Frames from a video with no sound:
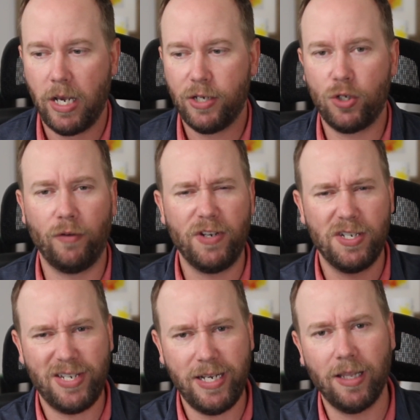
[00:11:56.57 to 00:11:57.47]
So if you
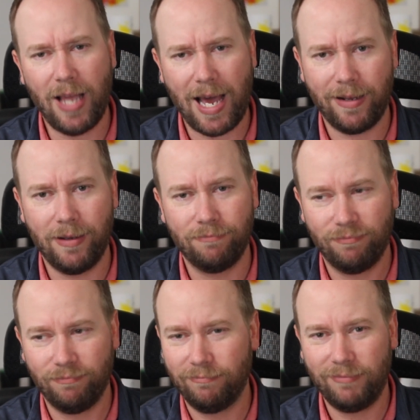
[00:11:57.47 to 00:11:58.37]
see a lot of
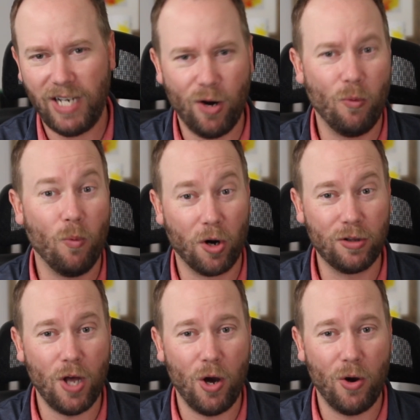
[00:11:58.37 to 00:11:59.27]

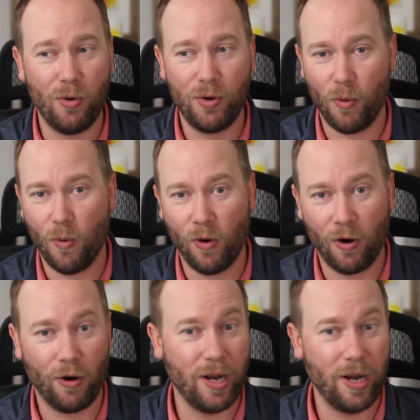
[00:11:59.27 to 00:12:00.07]
workload or